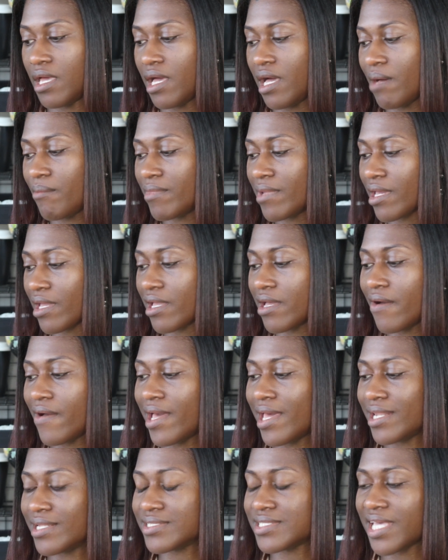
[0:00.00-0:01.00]
I'm gonna go
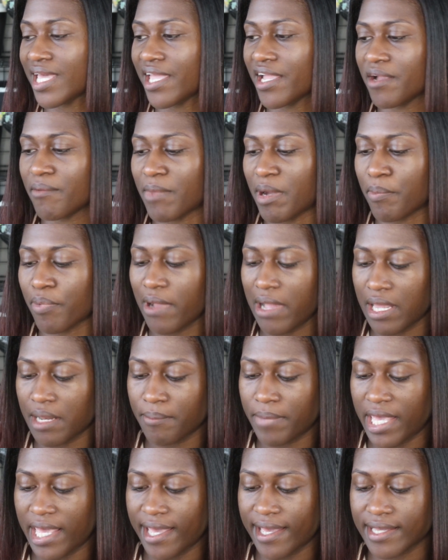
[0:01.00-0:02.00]
ahead and take care of my Prada
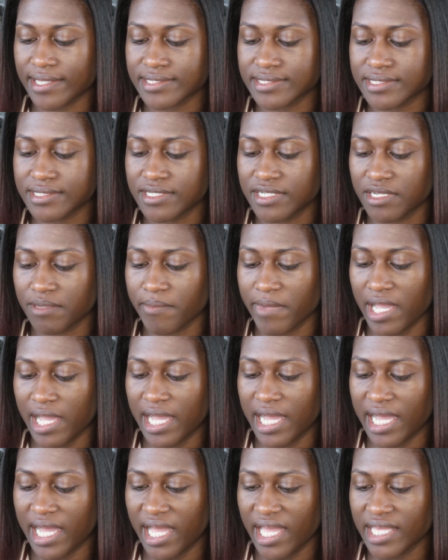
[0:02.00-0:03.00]
bags under my
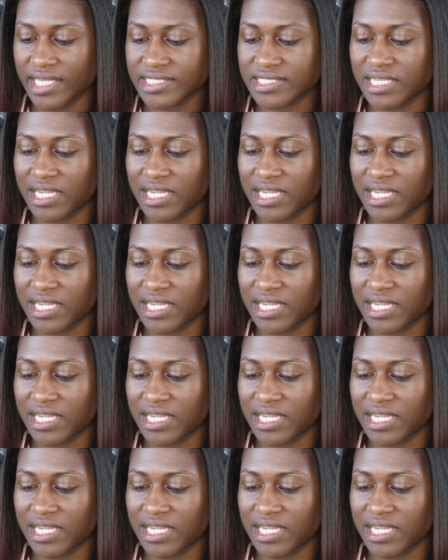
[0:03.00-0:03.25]
eyes,